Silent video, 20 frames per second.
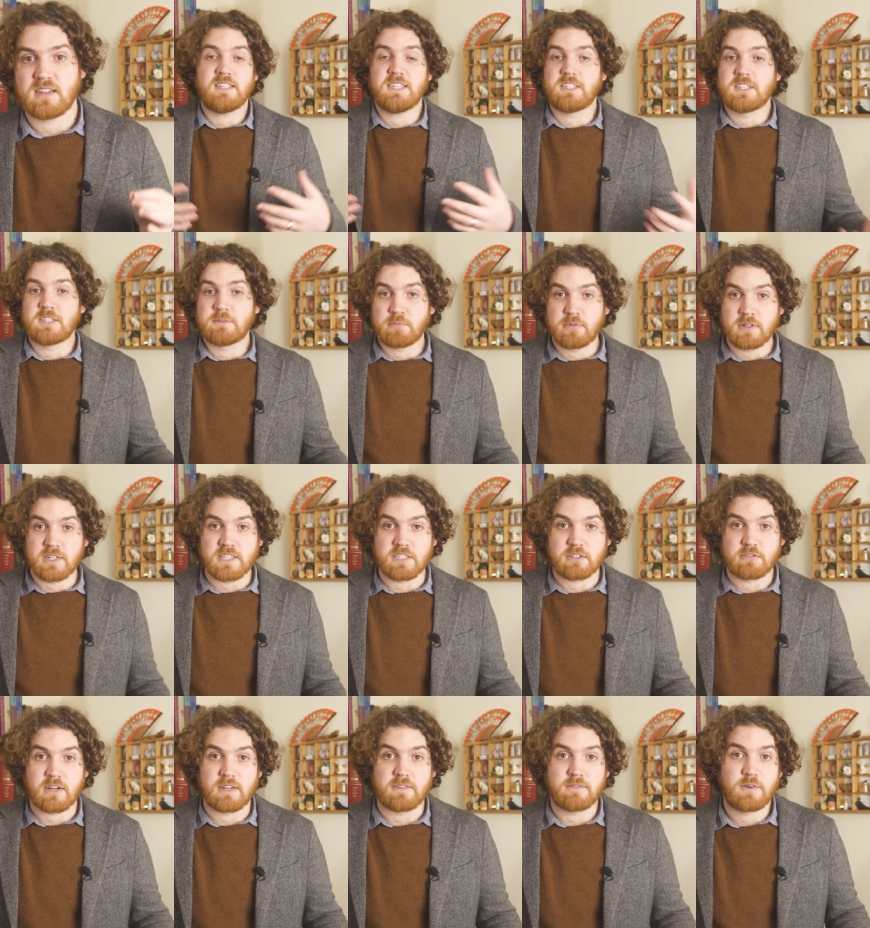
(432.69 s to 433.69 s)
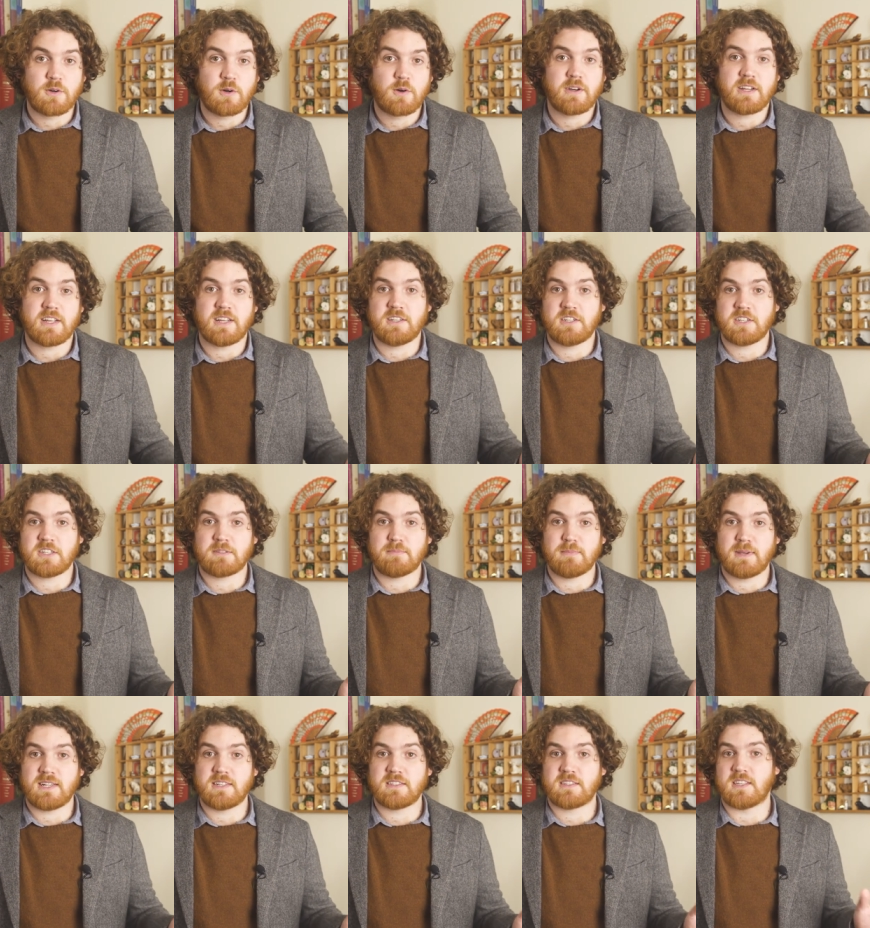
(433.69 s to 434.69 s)
This is pretty straightforward, it just
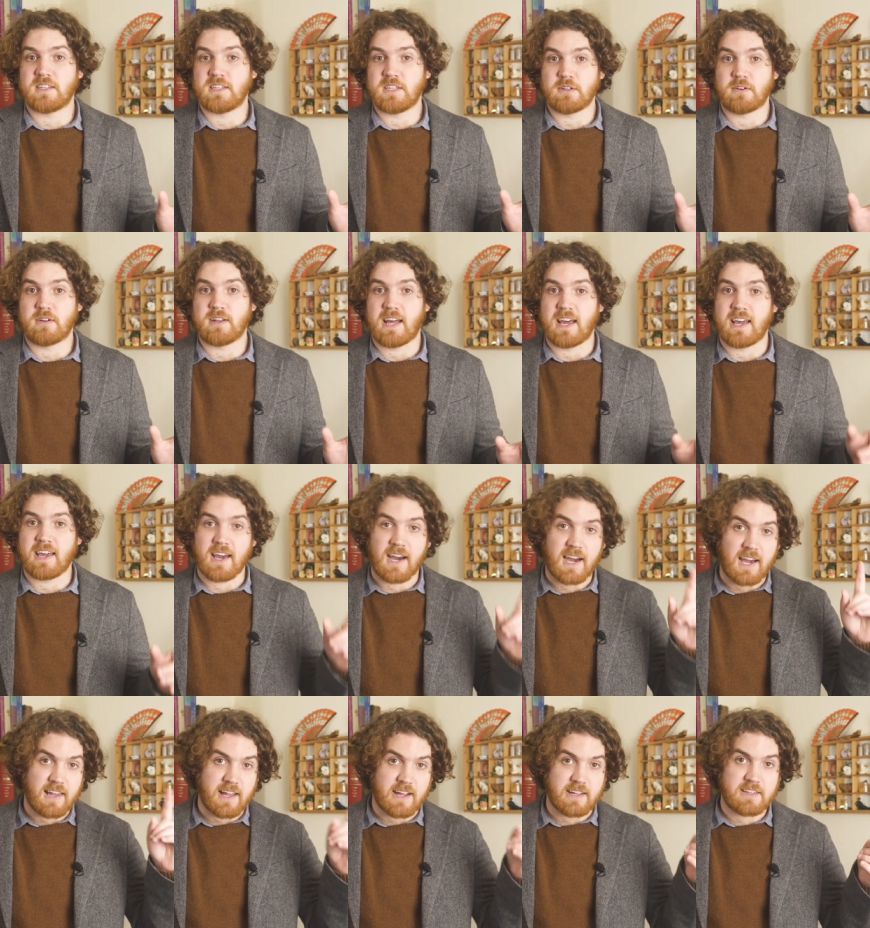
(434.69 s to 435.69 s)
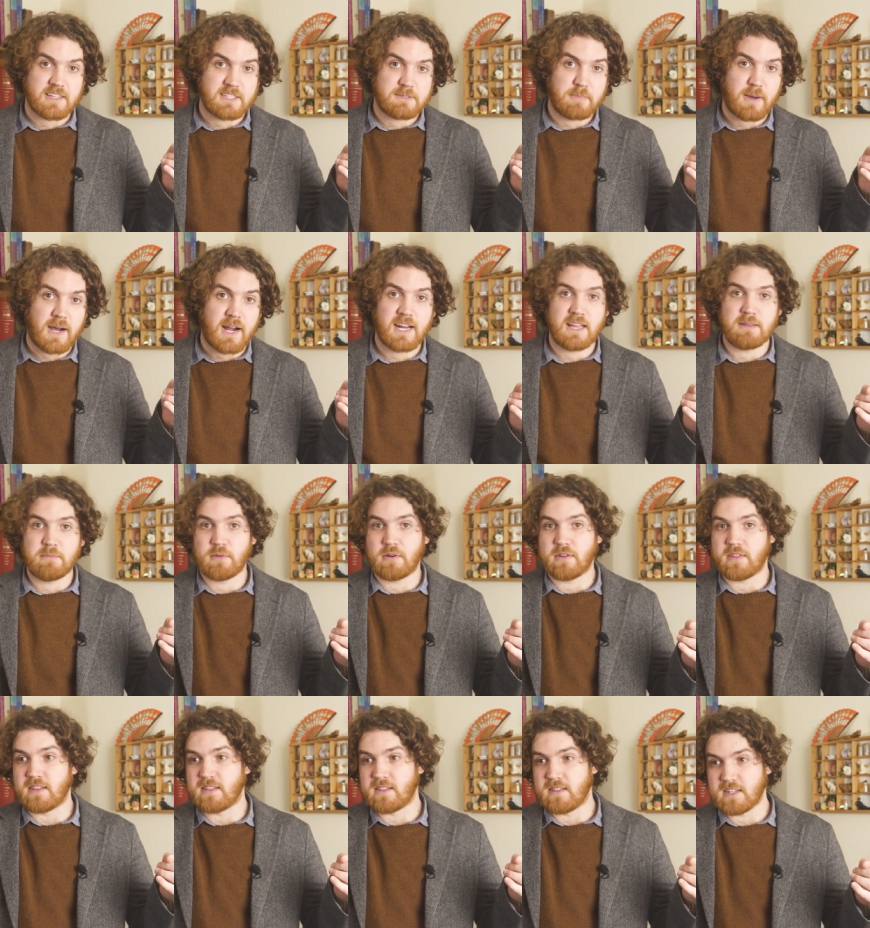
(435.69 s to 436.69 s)
means that you're like, I like this party
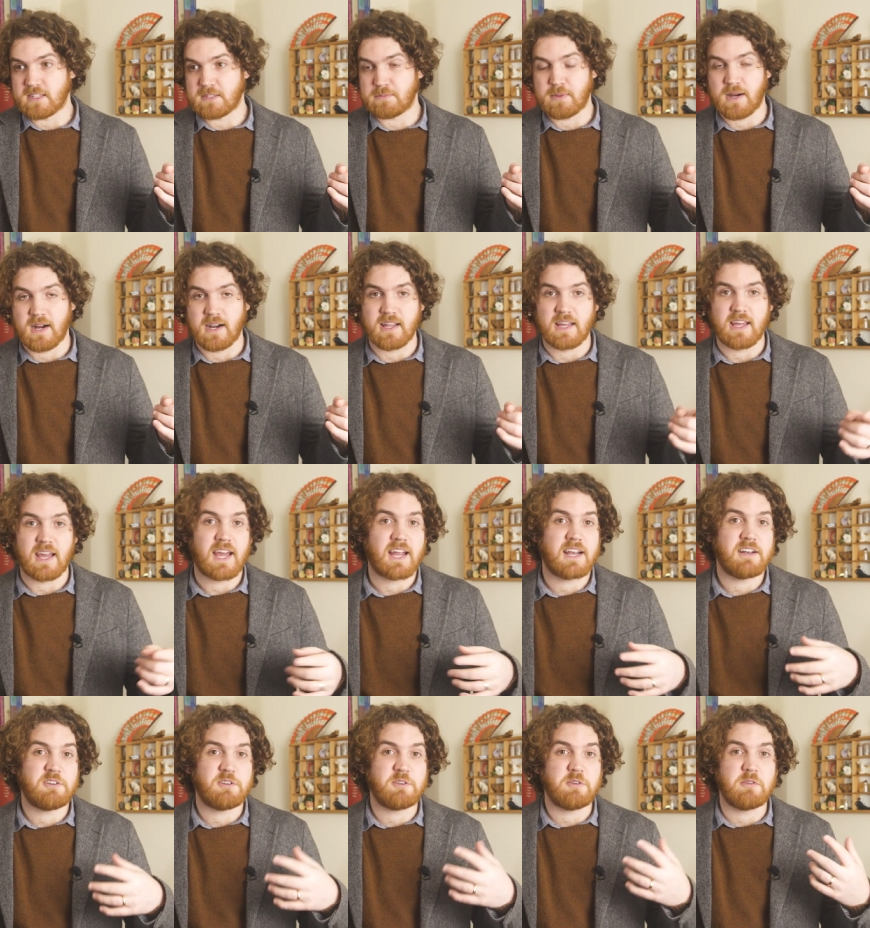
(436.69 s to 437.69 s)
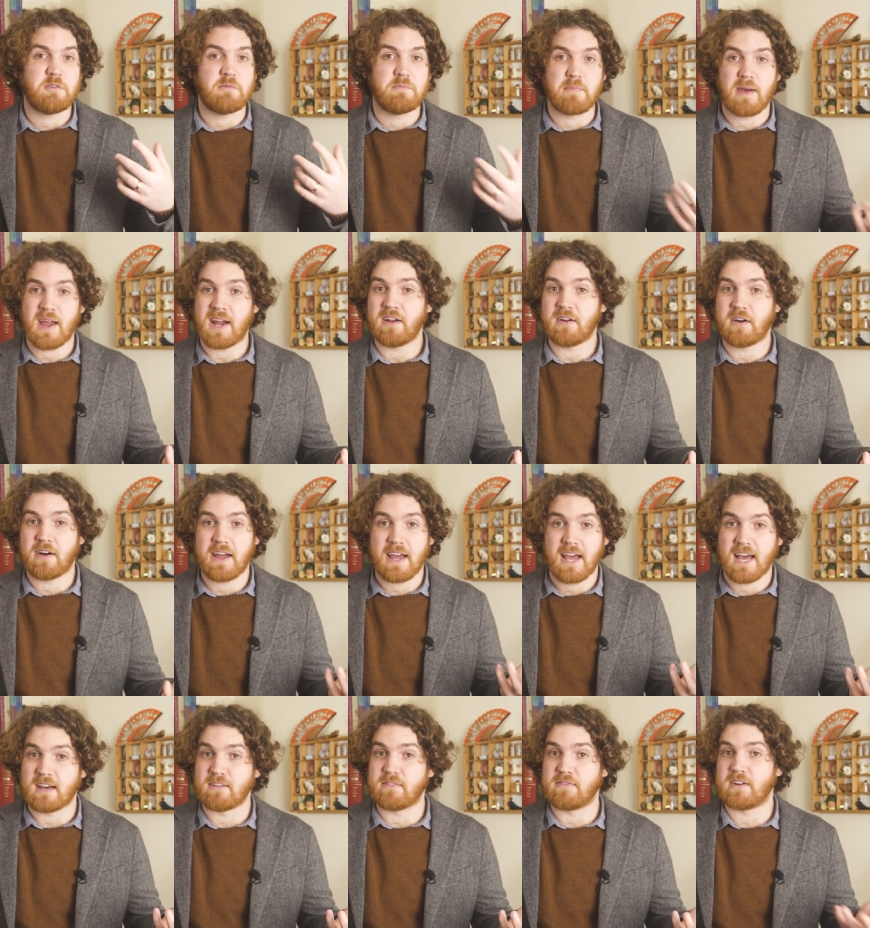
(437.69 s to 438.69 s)
more than this party, and you may not
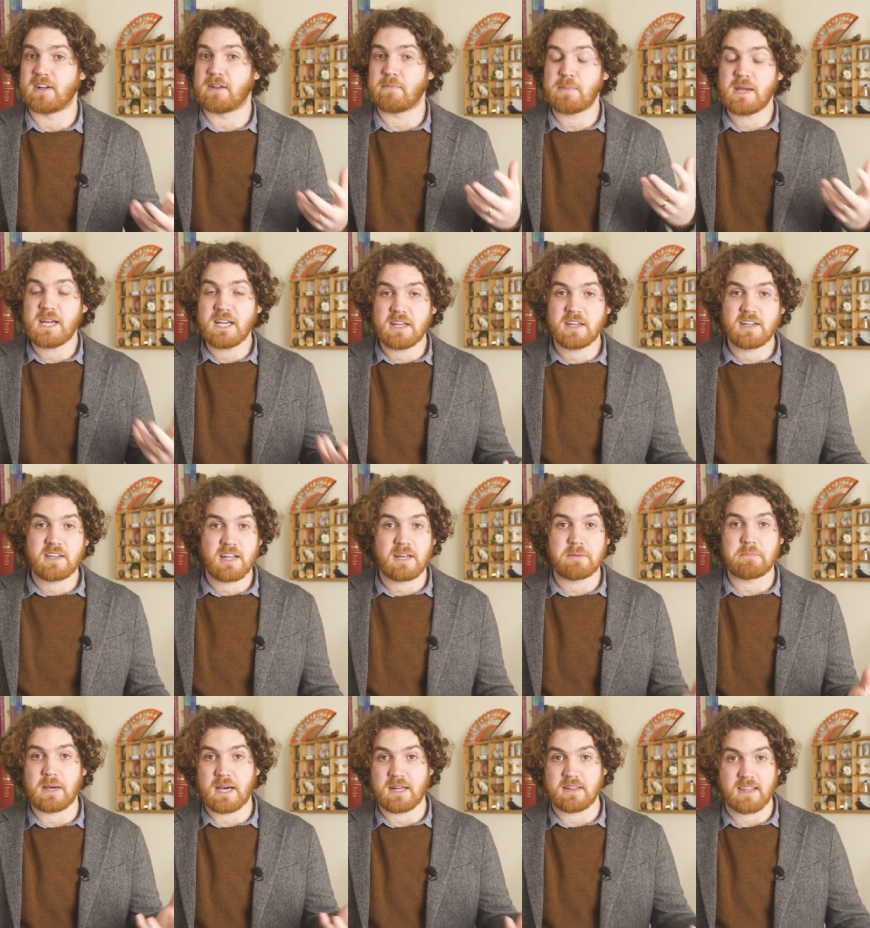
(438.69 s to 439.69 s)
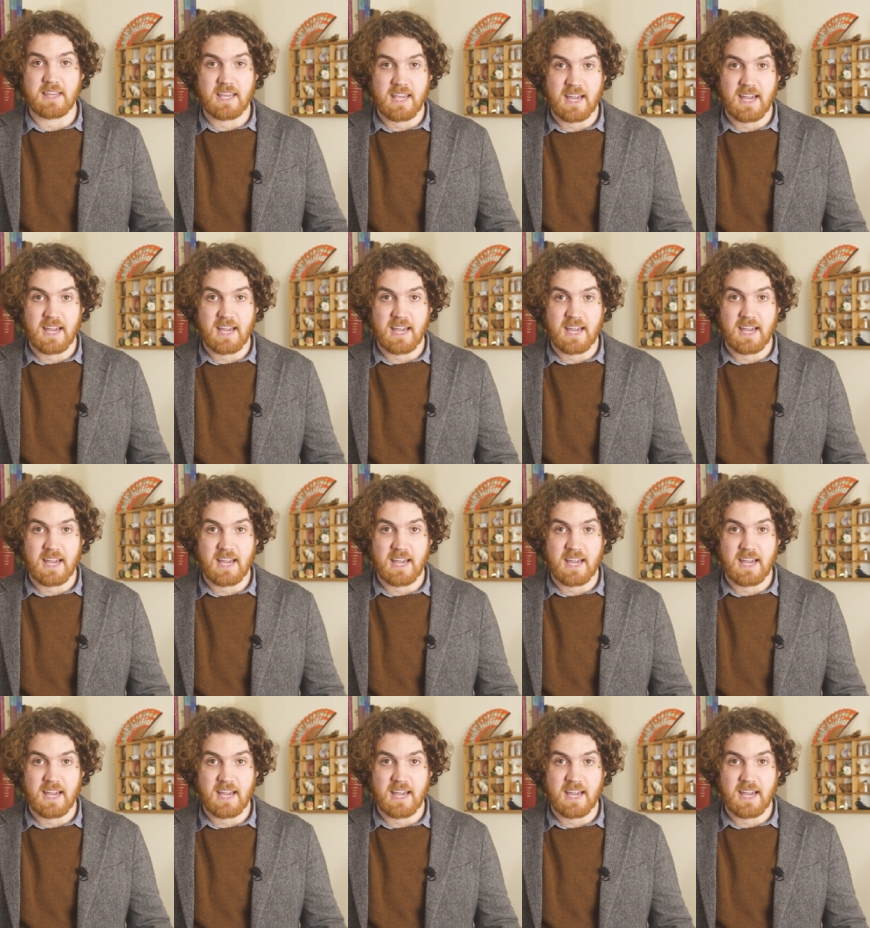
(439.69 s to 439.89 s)
have an opinion about the